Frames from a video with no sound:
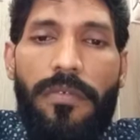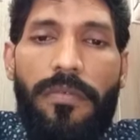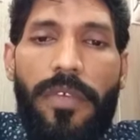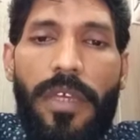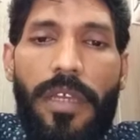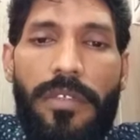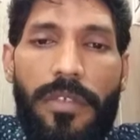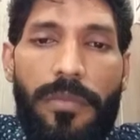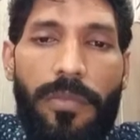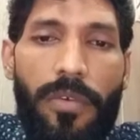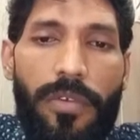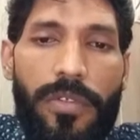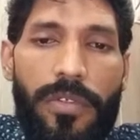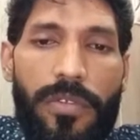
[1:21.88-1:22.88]
we are
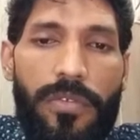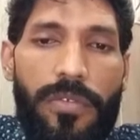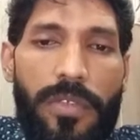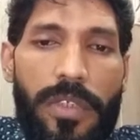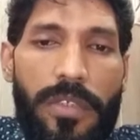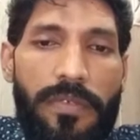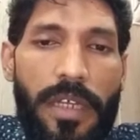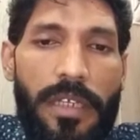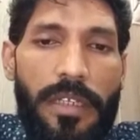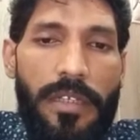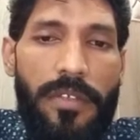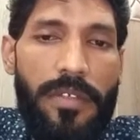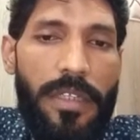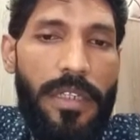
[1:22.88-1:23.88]
supposed to define
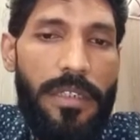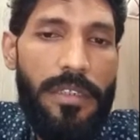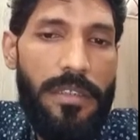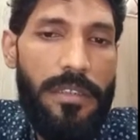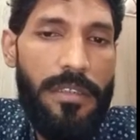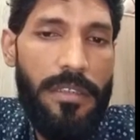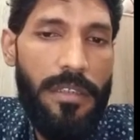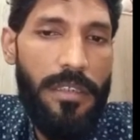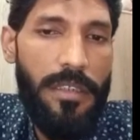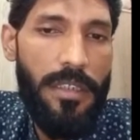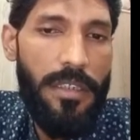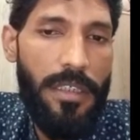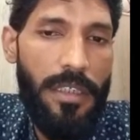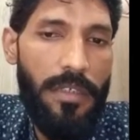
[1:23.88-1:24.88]
a set
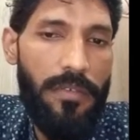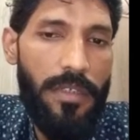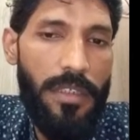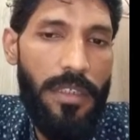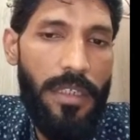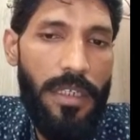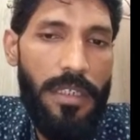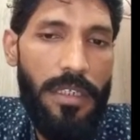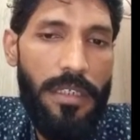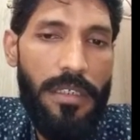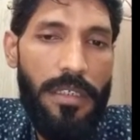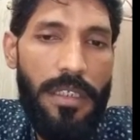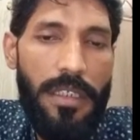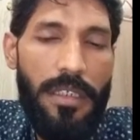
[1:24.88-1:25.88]
in the way that
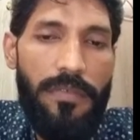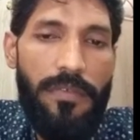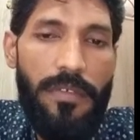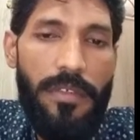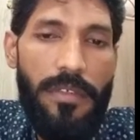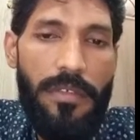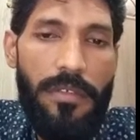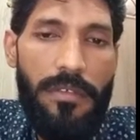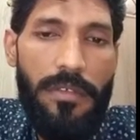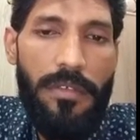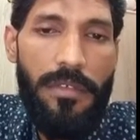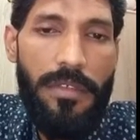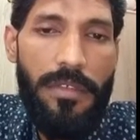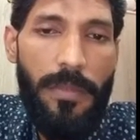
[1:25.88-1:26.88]
if
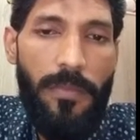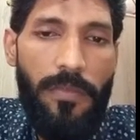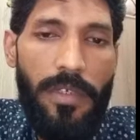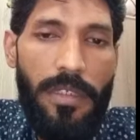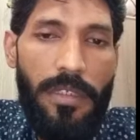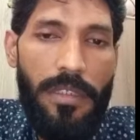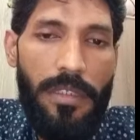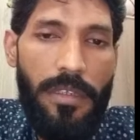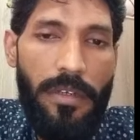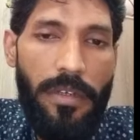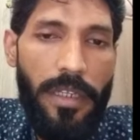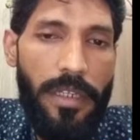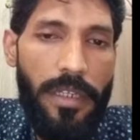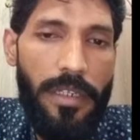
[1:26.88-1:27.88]
someone
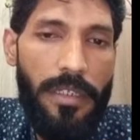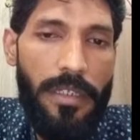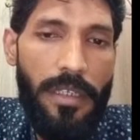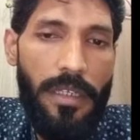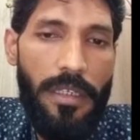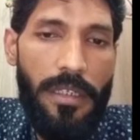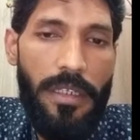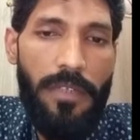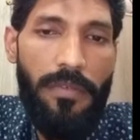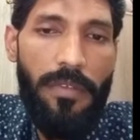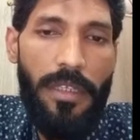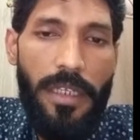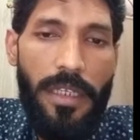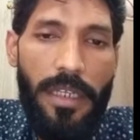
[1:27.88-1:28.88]
read it, then it
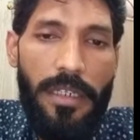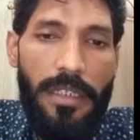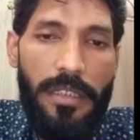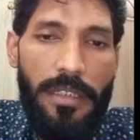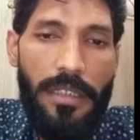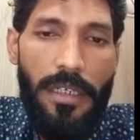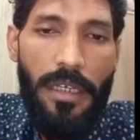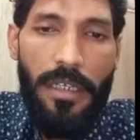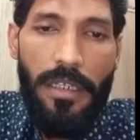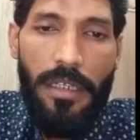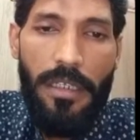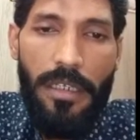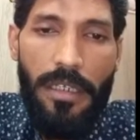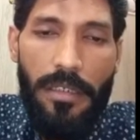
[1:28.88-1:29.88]
will get
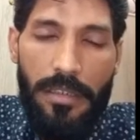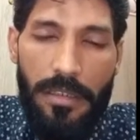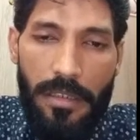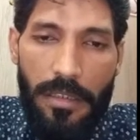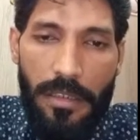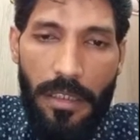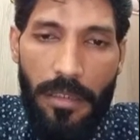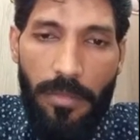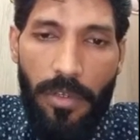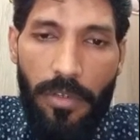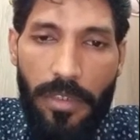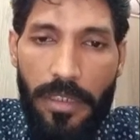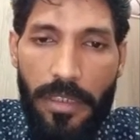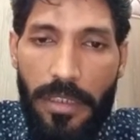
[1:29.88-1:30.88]
idea
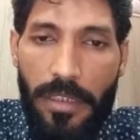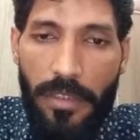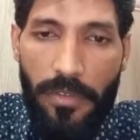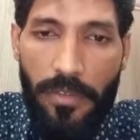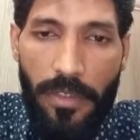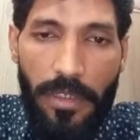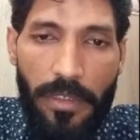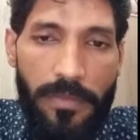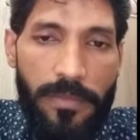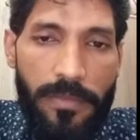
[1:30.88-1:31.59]
about it easily.